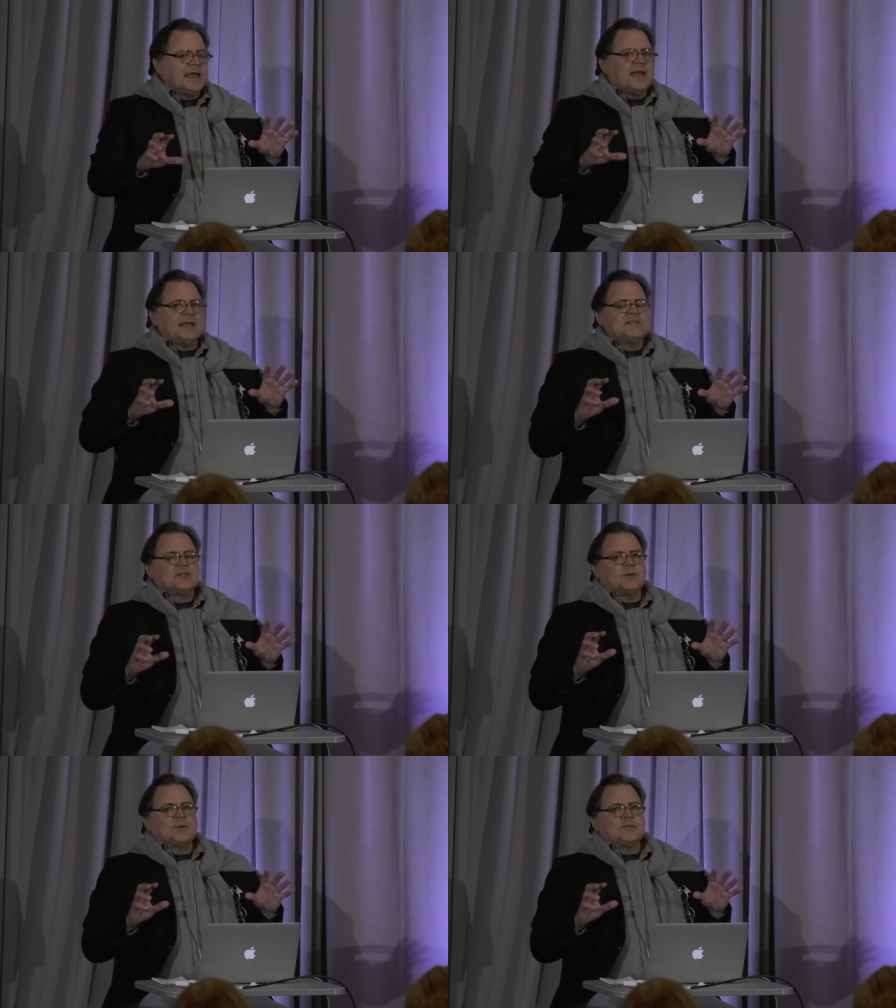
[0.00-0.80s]
And
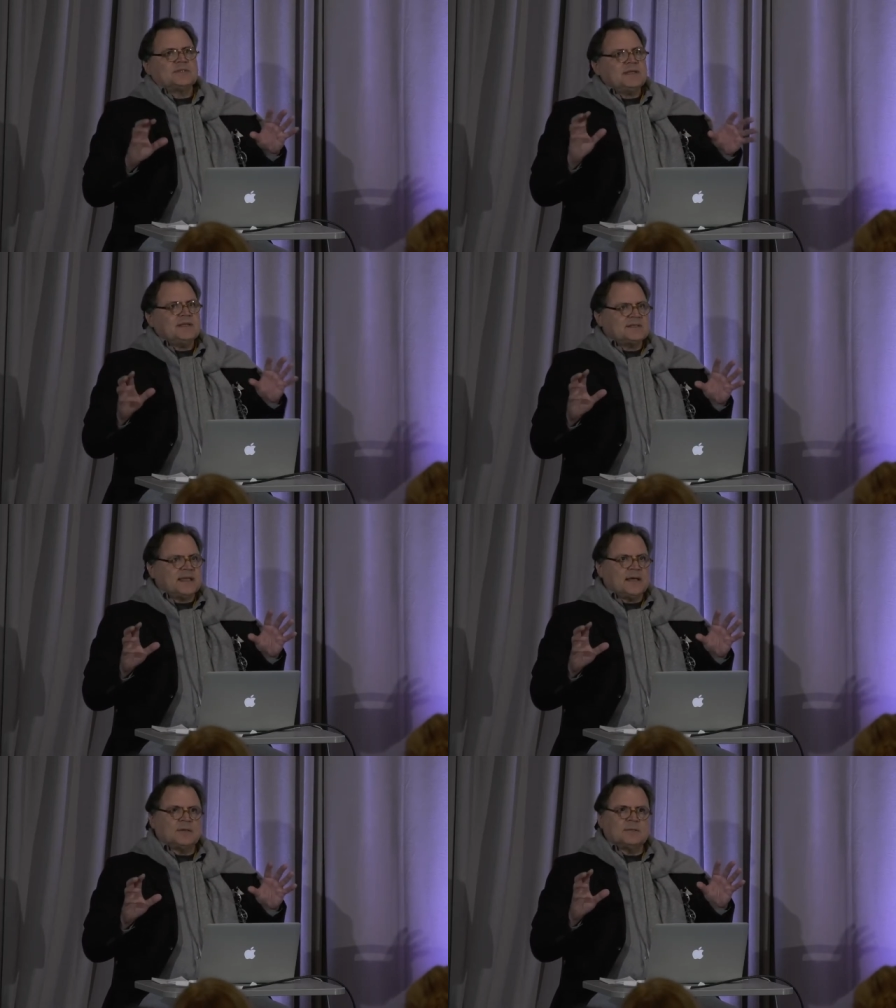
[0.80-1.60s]
so we are sitting there
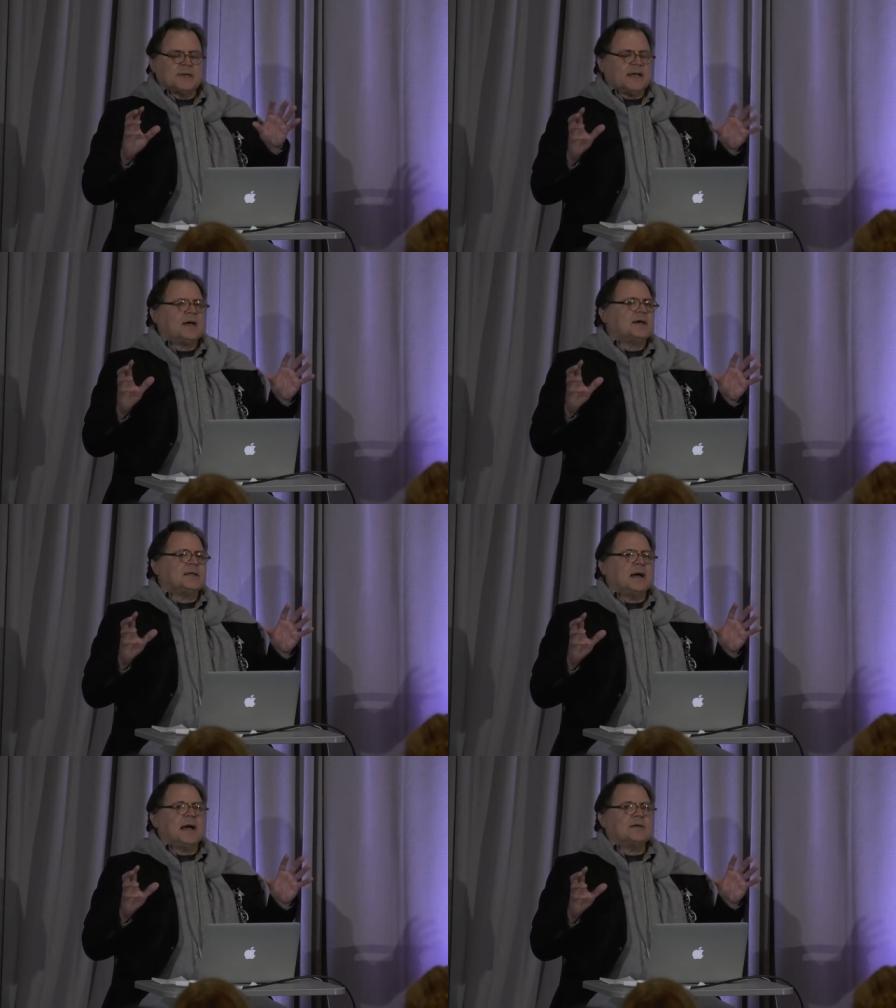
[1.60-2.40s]
saying, oh my God,
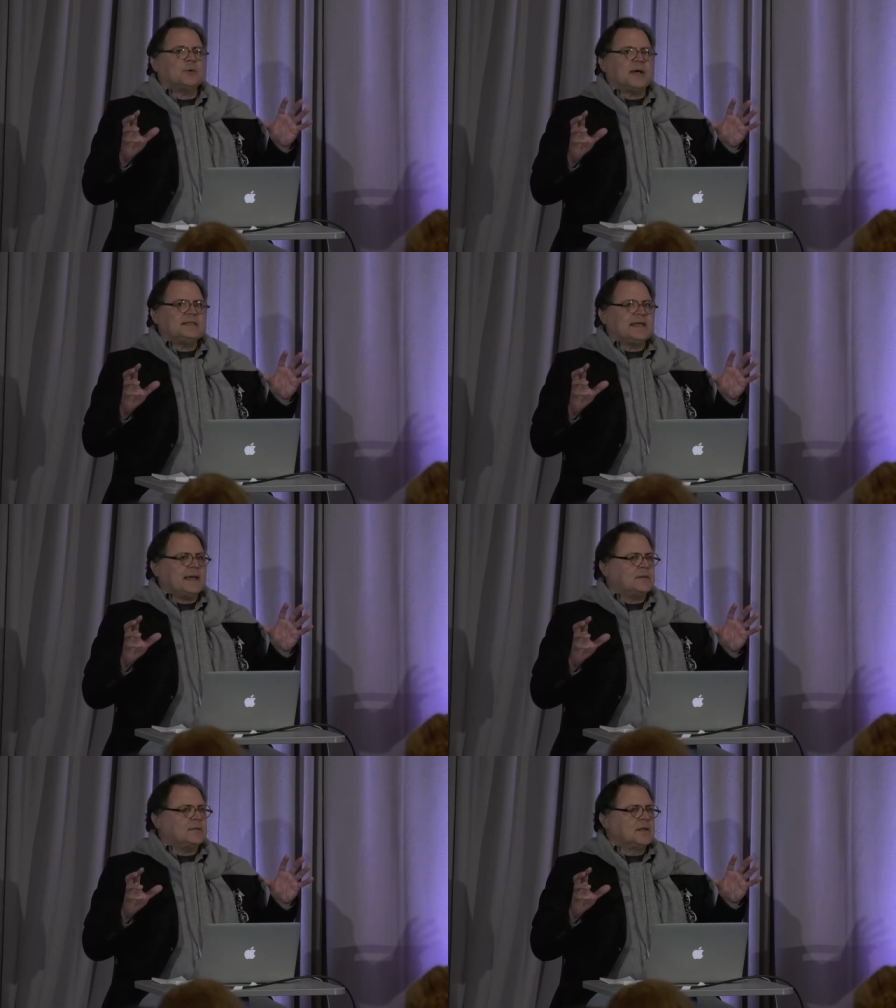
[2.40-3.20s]
how do I
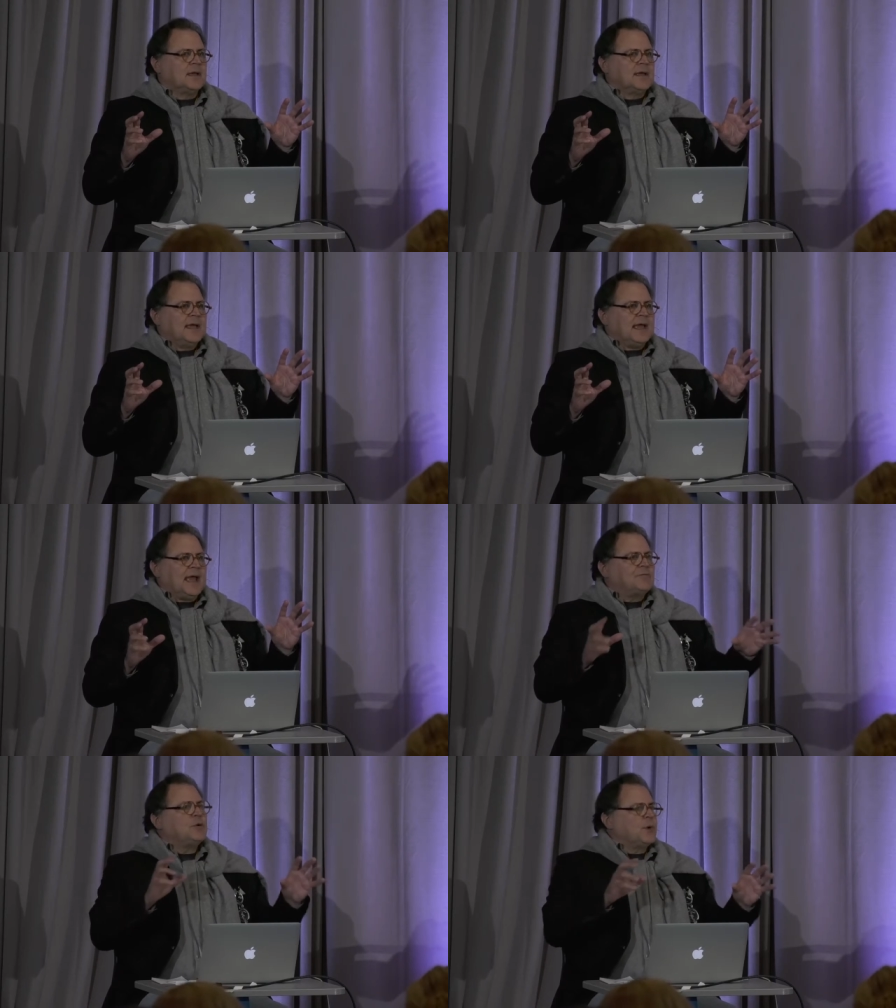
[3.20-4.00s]
tell
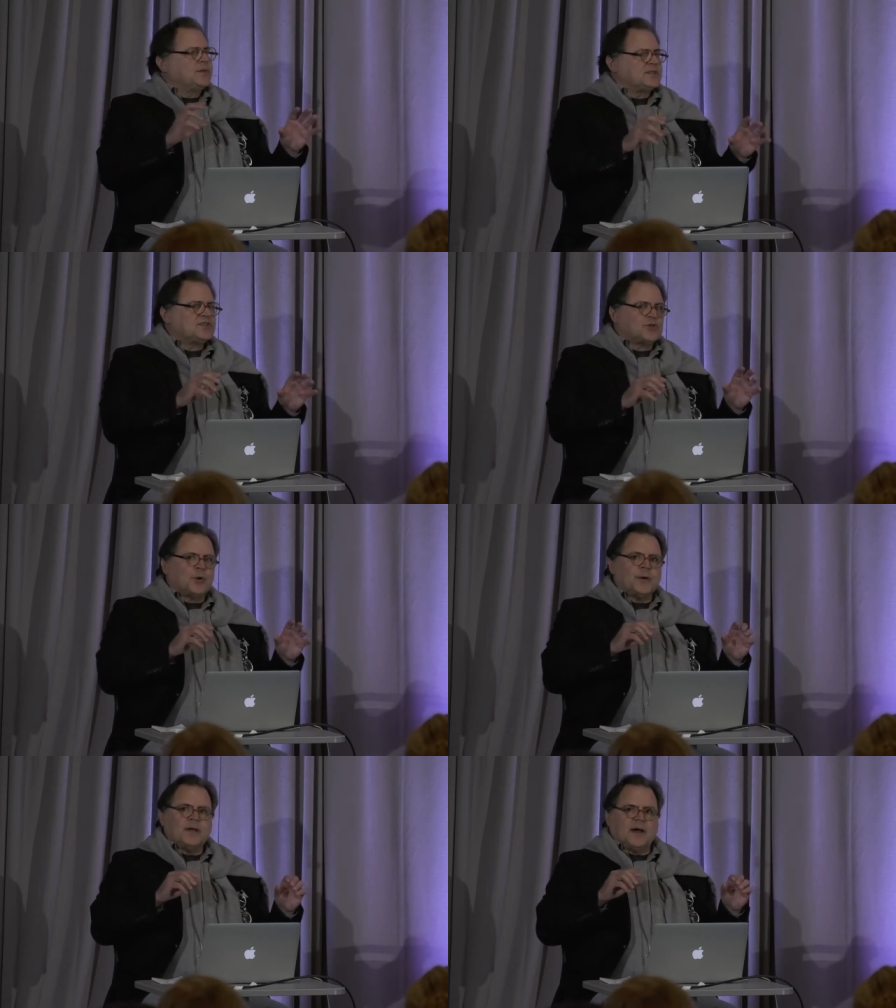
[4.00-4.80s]
everyone the
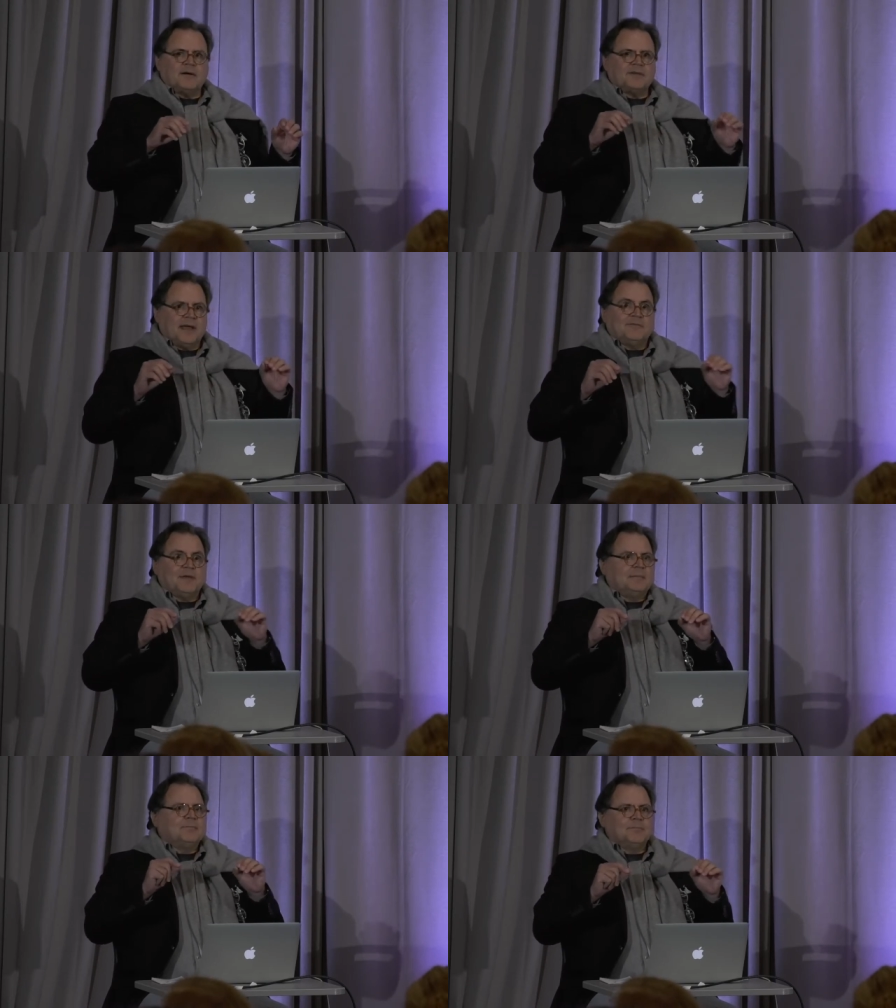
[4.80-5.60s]
story of
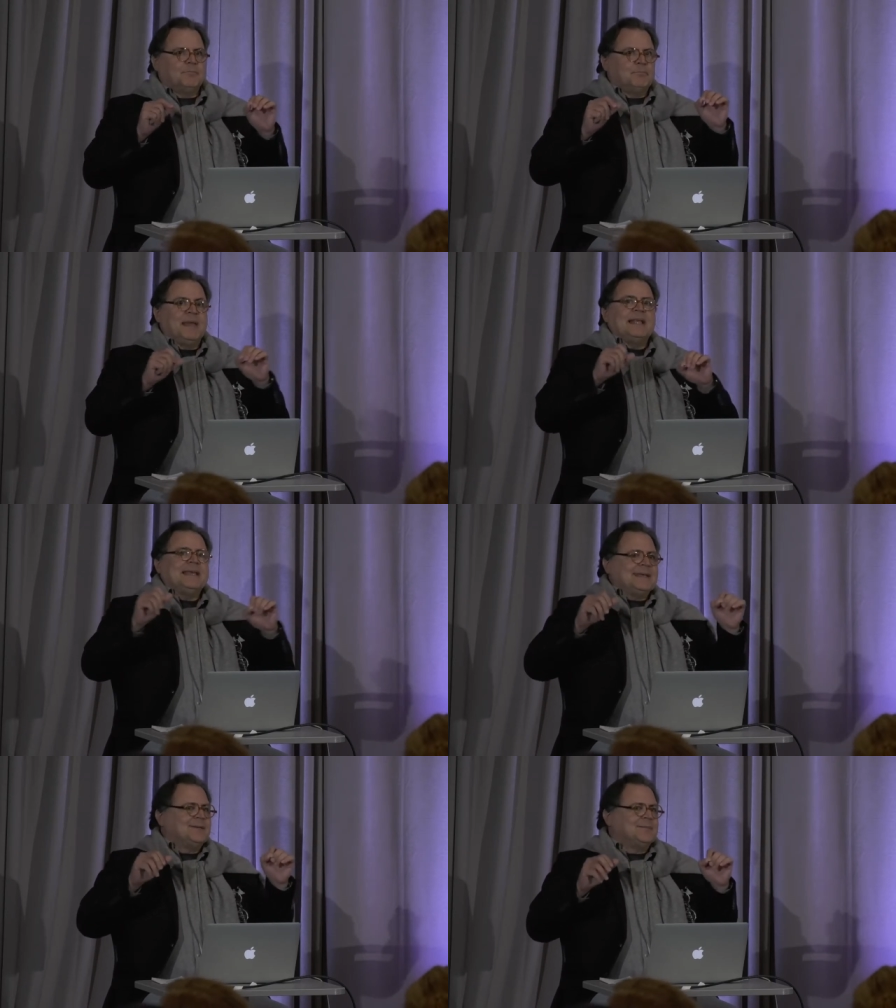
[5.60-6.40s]
every
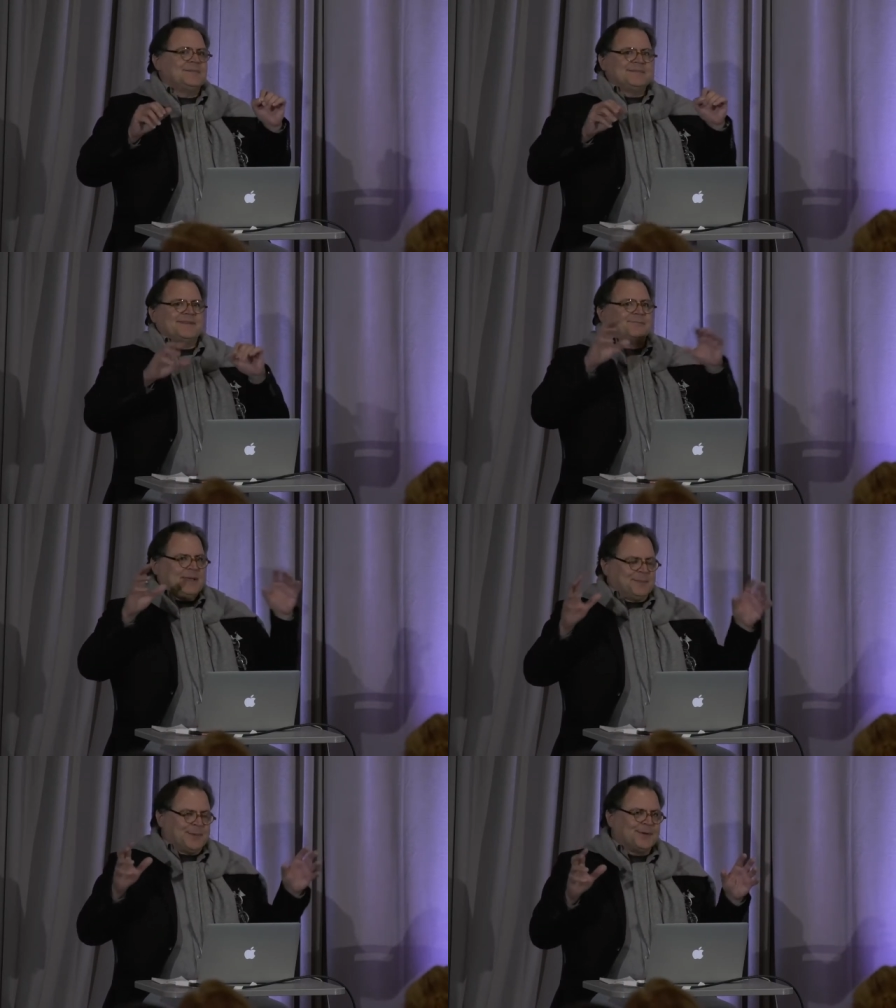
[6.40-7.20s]
billions of
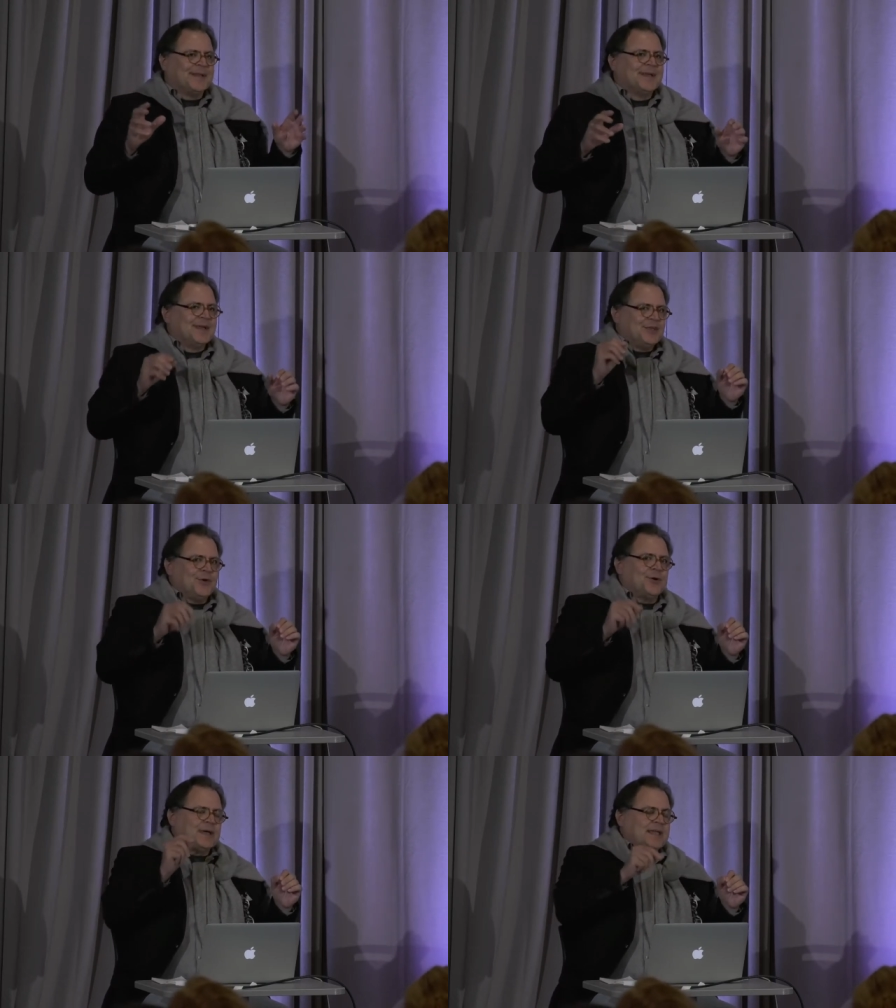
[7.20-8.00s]
people, your